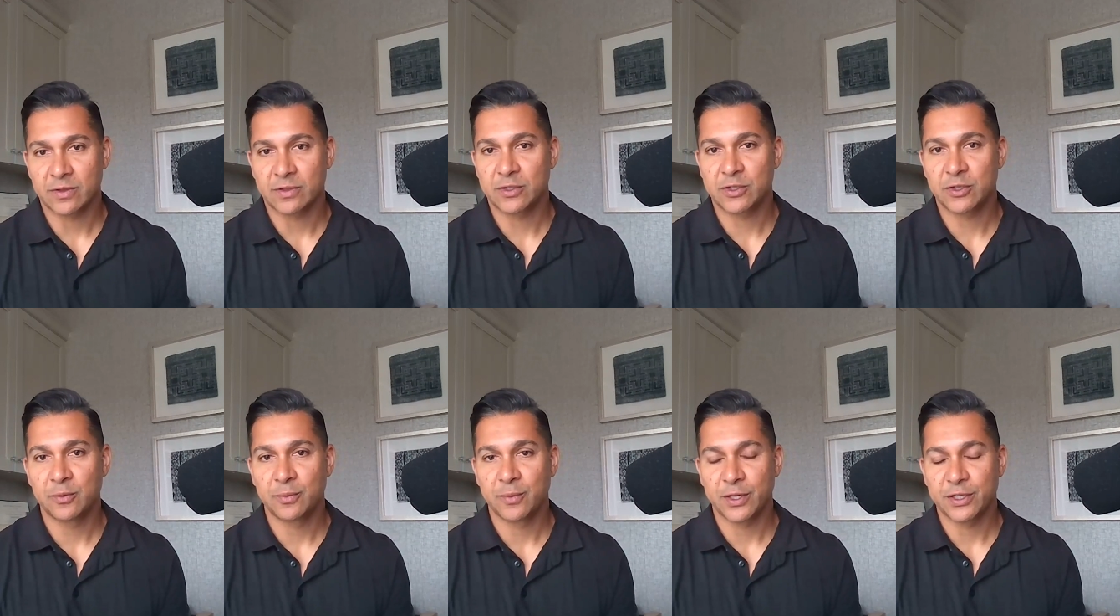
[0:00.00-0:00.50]
There's
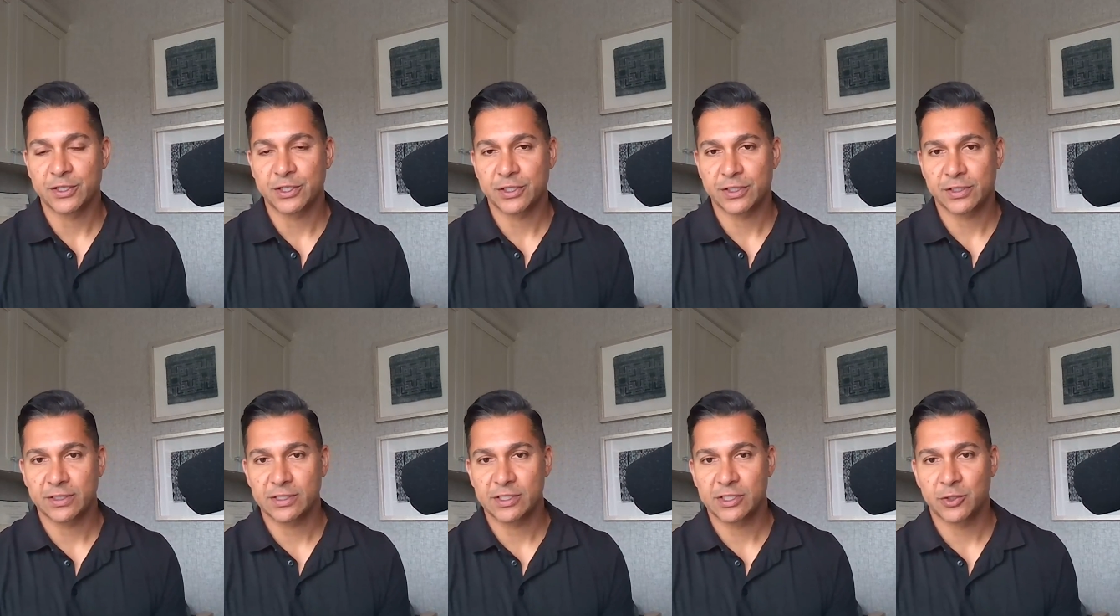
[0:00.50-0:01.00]
too
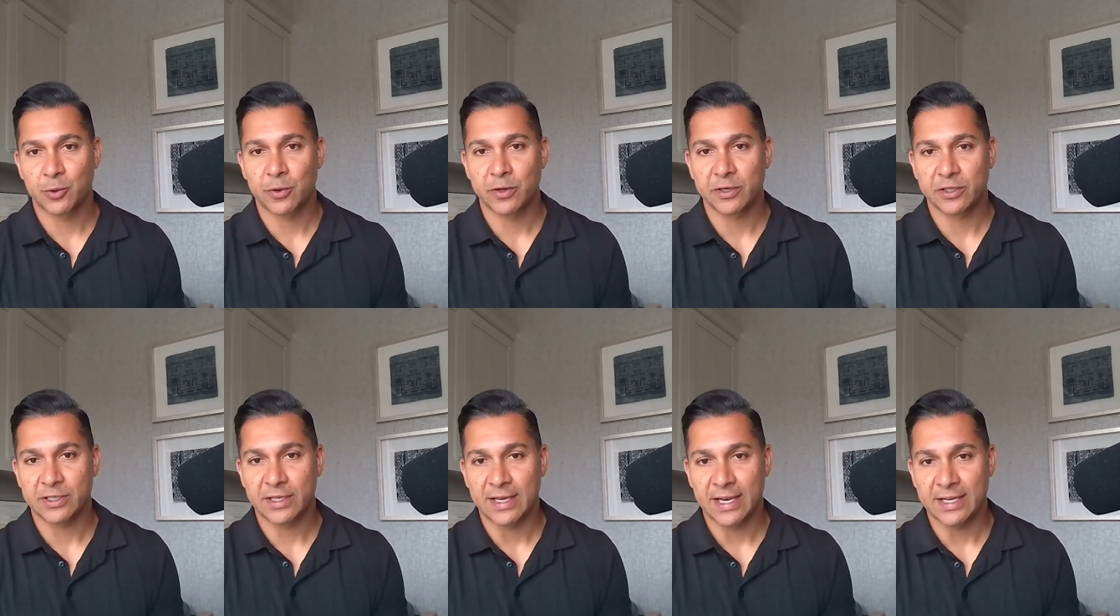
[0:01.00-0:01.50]
much
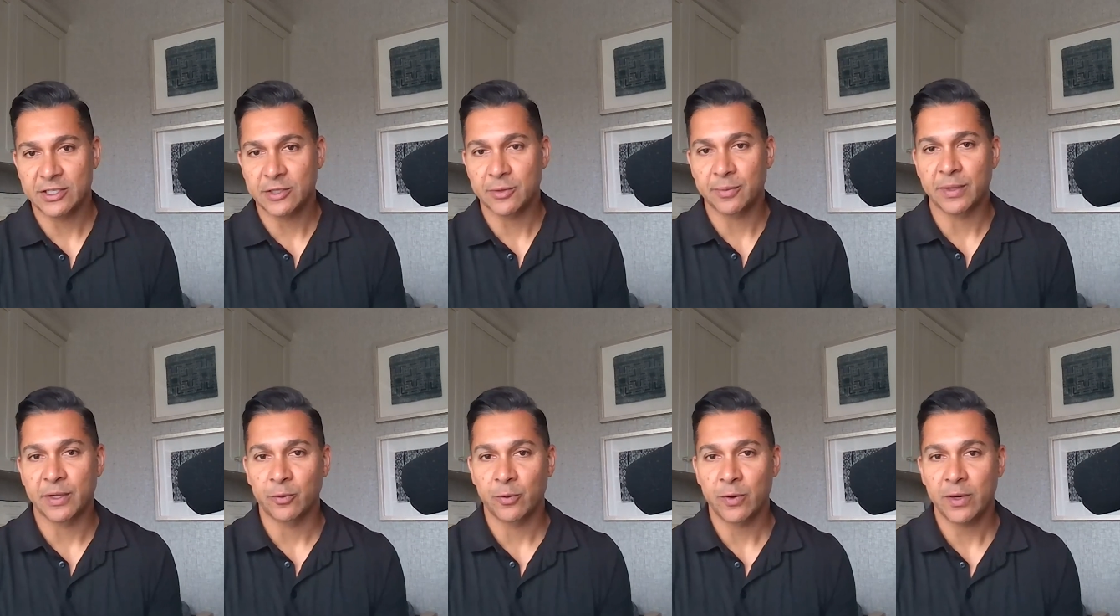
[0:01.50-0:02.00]
story yet to
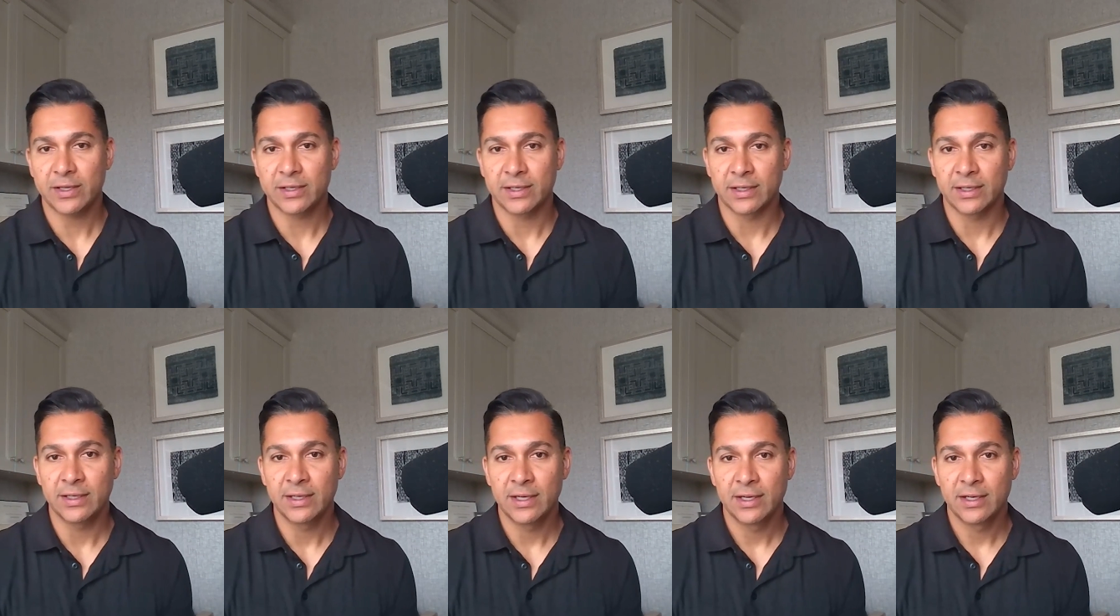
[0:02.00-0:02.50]
be
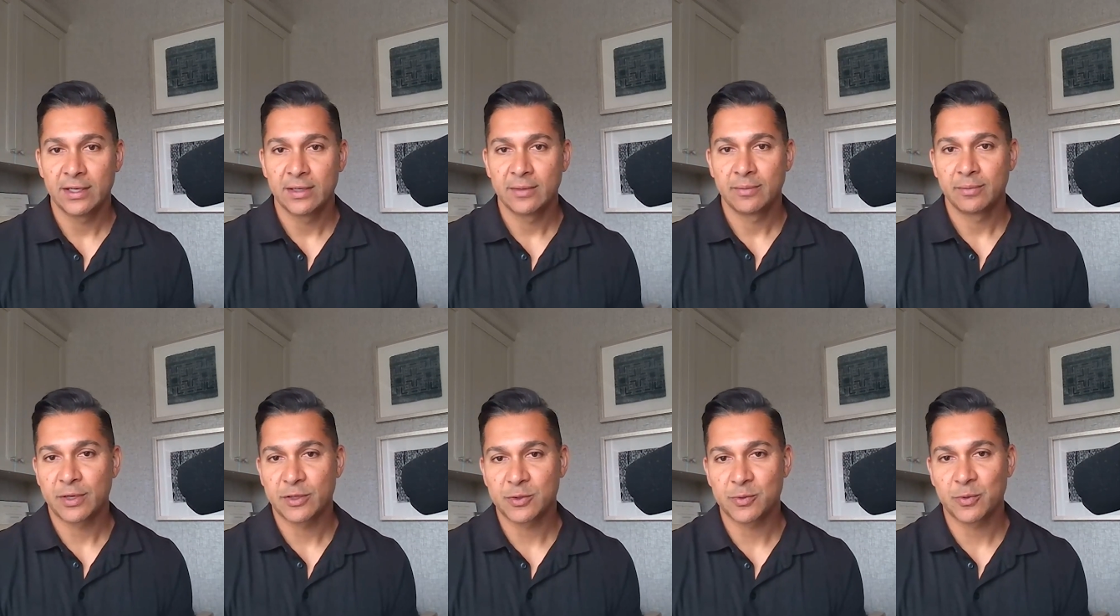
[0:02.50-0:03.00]
written,
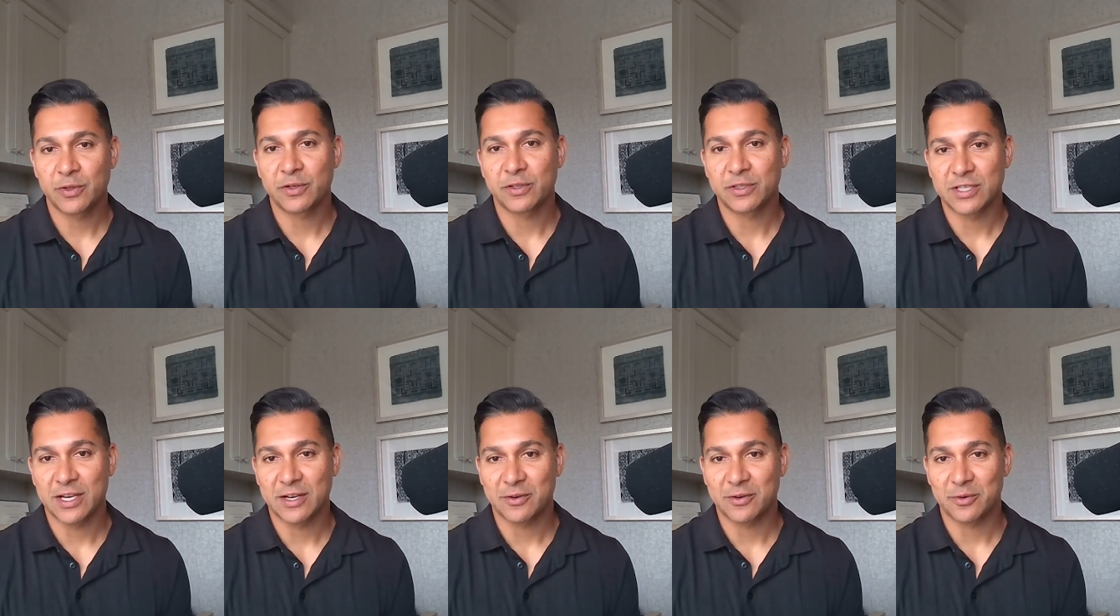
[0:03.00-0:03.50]
but I was willing to
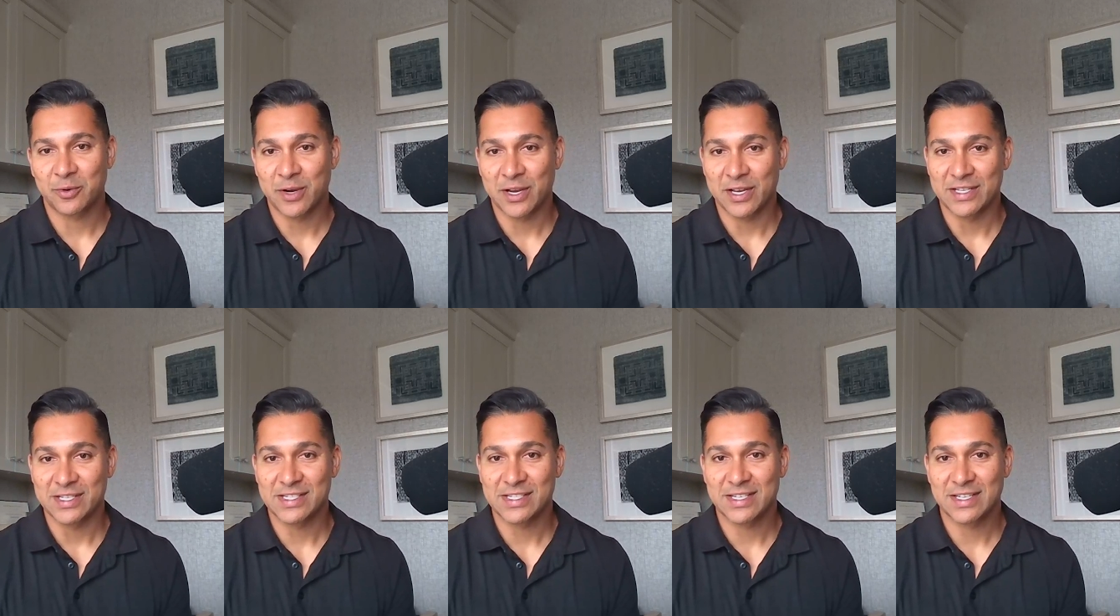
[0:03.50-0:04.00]
take a
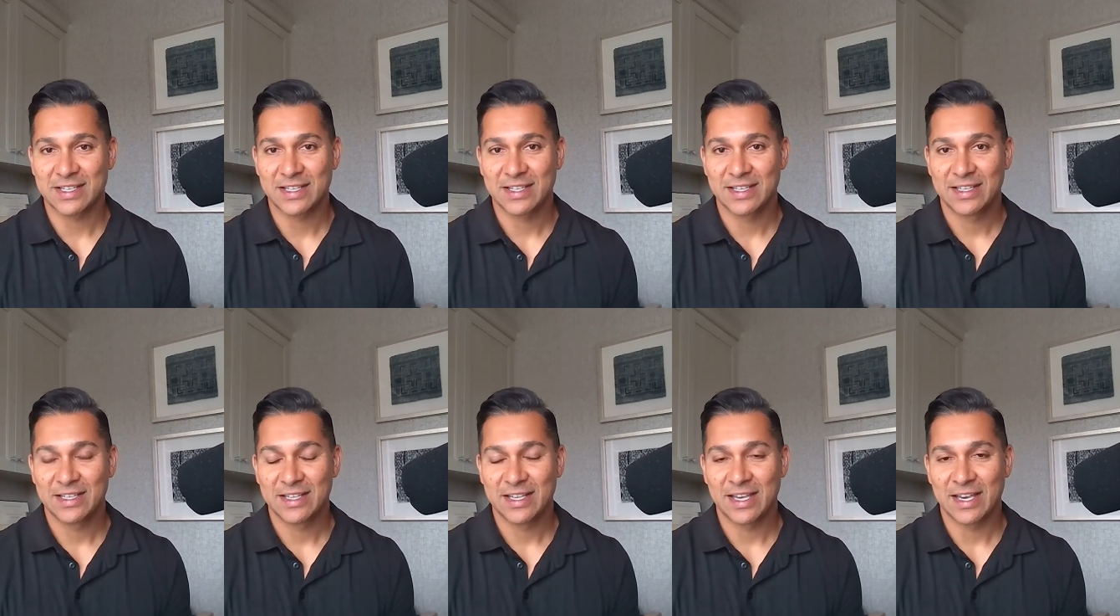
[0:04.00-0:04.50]
risk.
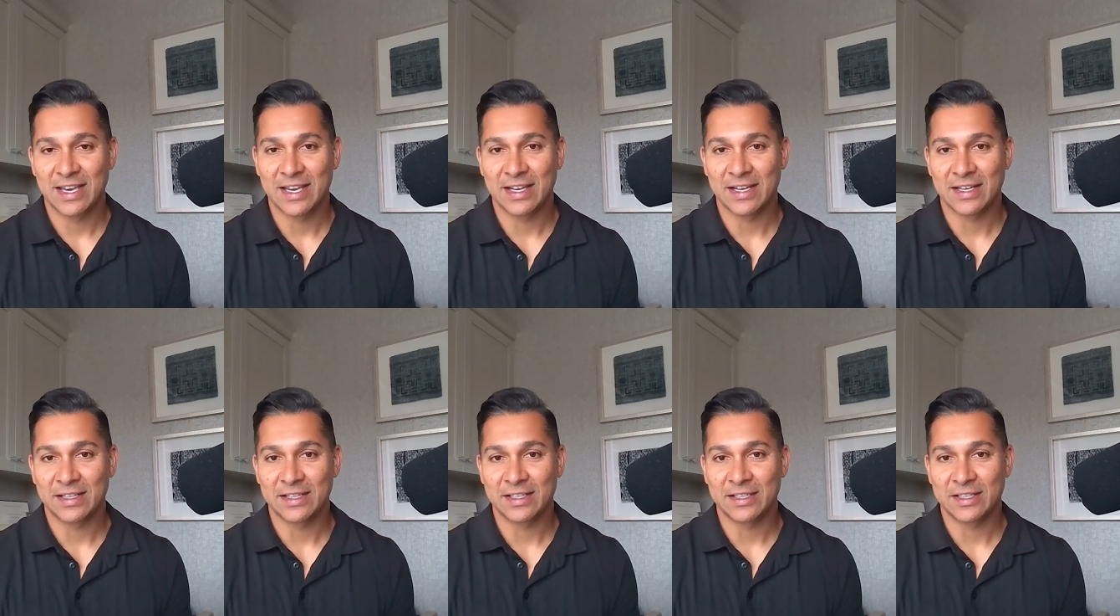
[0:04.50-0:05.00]

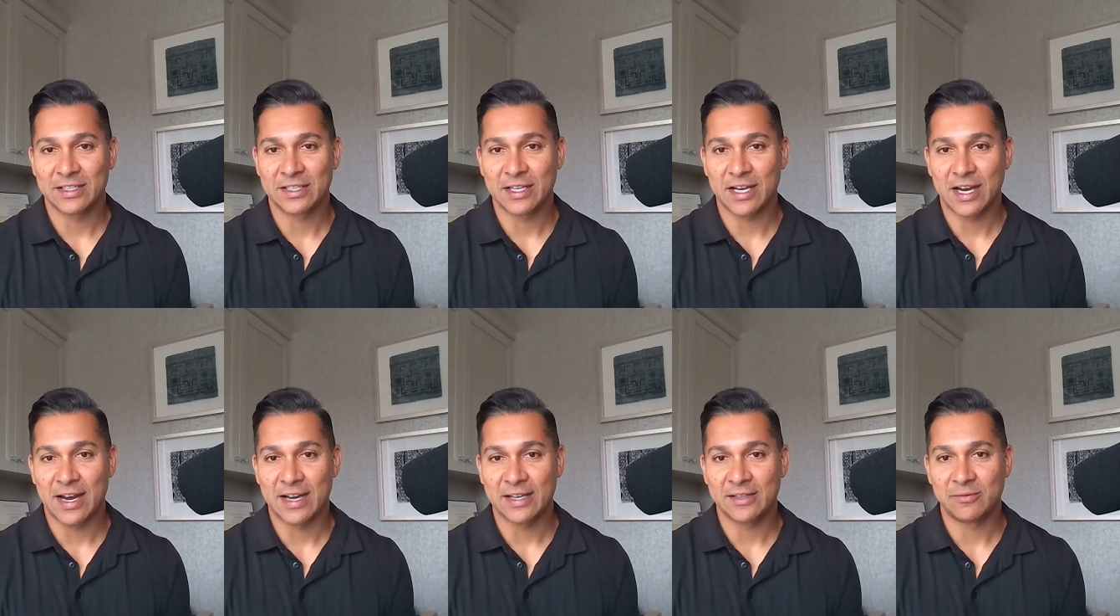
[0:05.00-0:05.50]
And
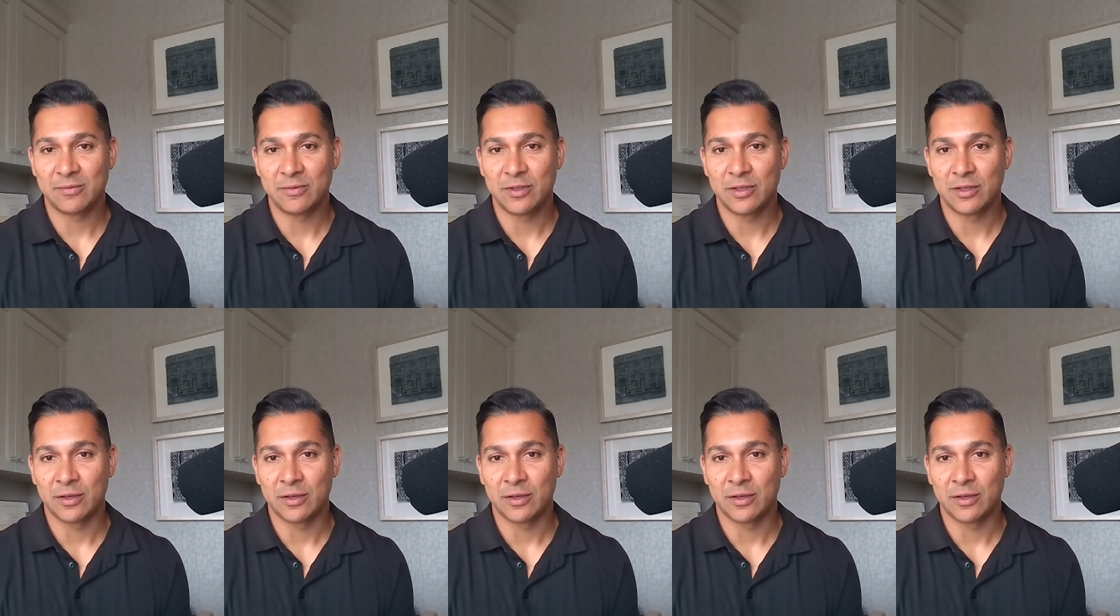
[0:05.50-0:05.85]
I,